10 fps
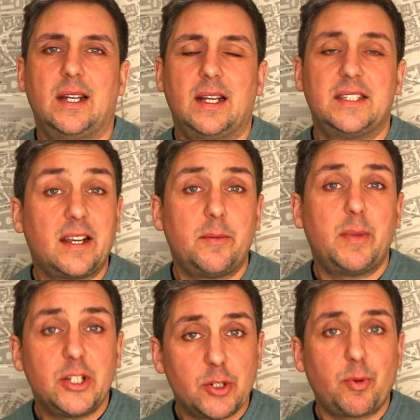A second
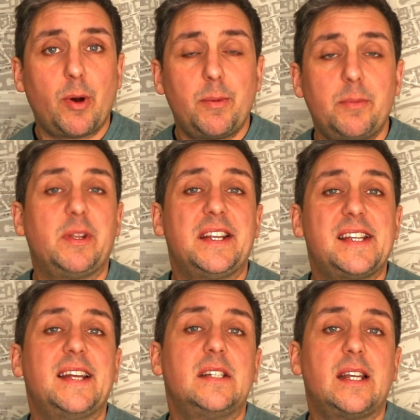major problem that you
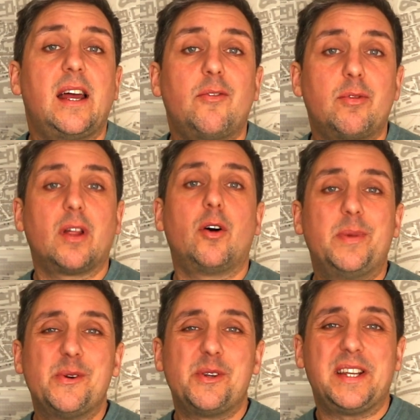tend to have with
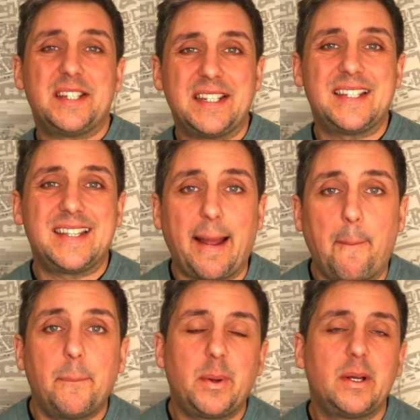old buildings is
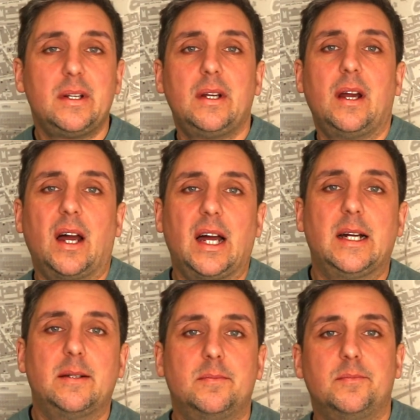damp.
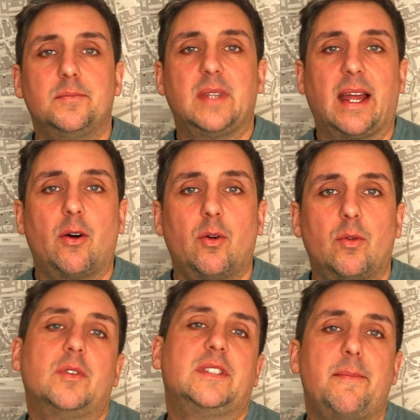
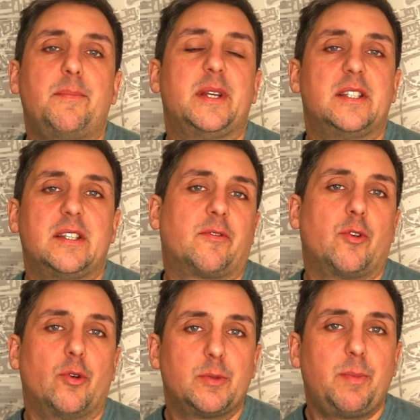Now, damp is of
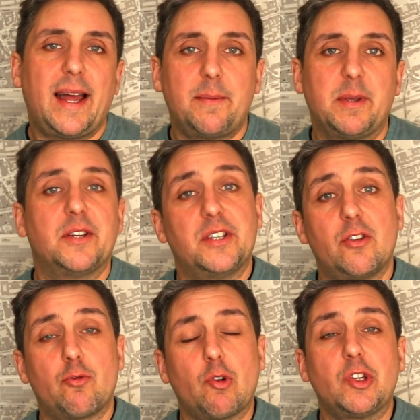course bad because
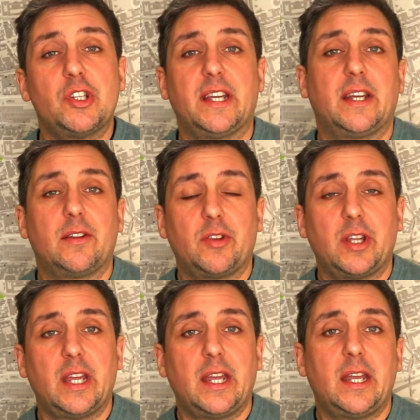it's rotting
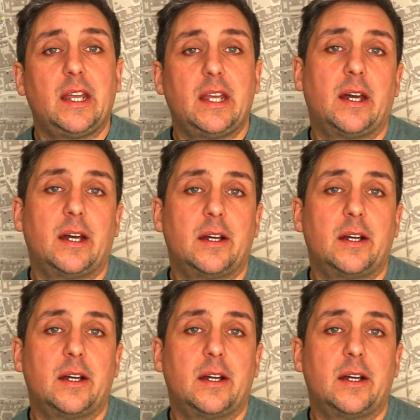the